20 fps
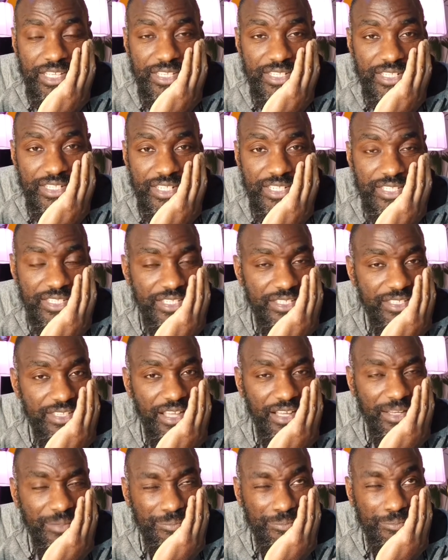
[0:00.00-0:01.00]
This is
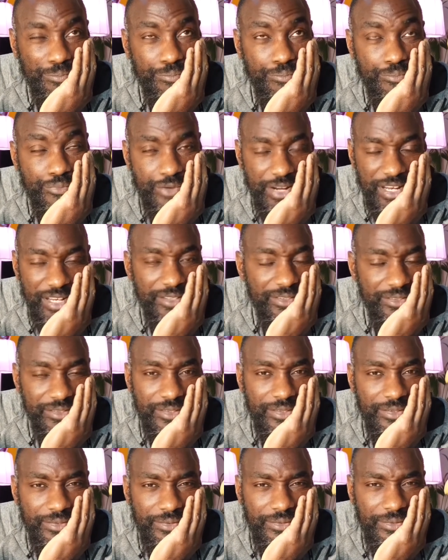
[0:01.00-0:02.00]
not
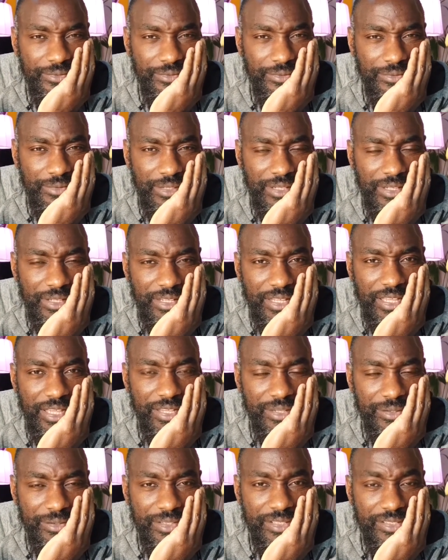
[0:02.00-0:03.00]
brilliant,
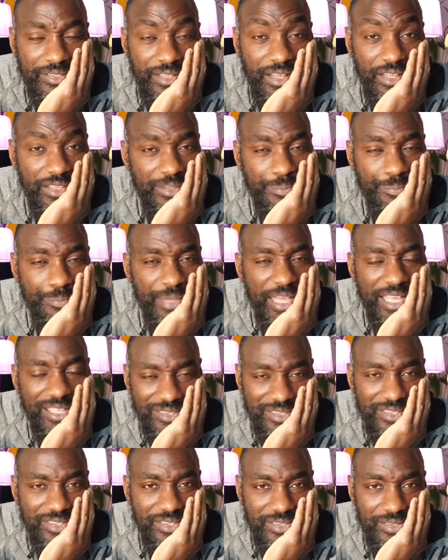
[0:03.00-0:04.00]
okay? It's not the
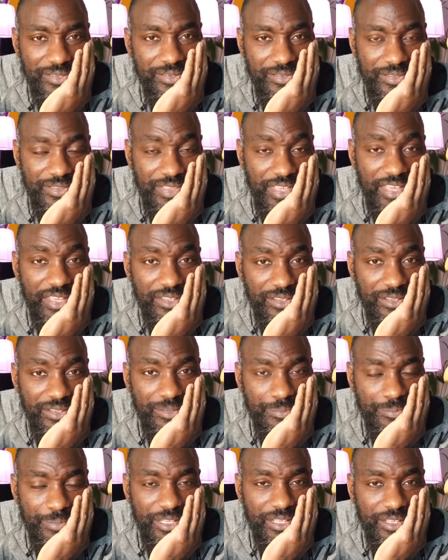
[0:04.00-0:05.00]
best thing
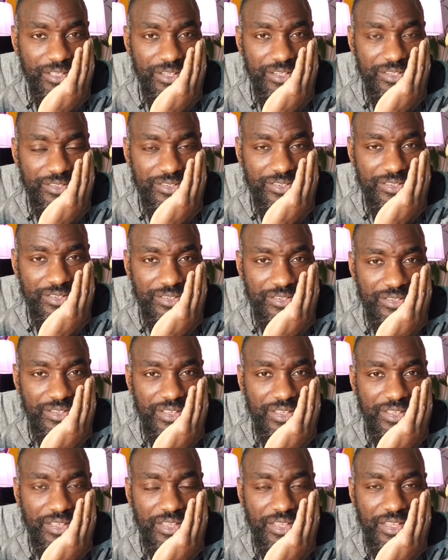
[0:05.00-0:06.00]
because
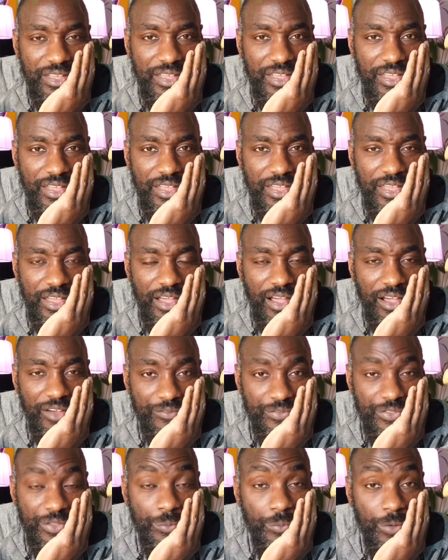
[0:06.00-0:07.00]

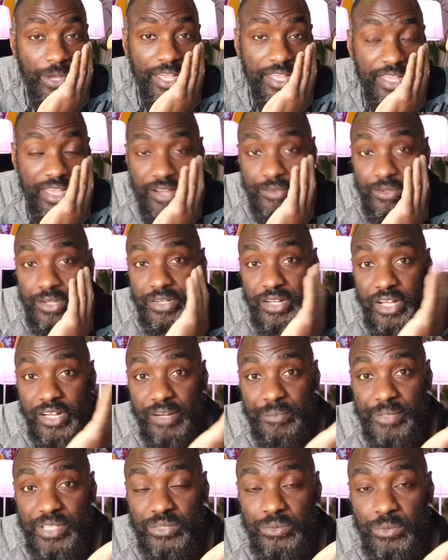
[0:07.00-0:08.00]
of the way
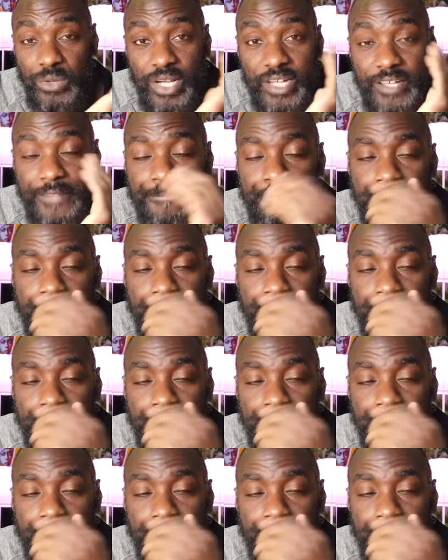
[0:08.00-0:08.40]
aerodynamics work.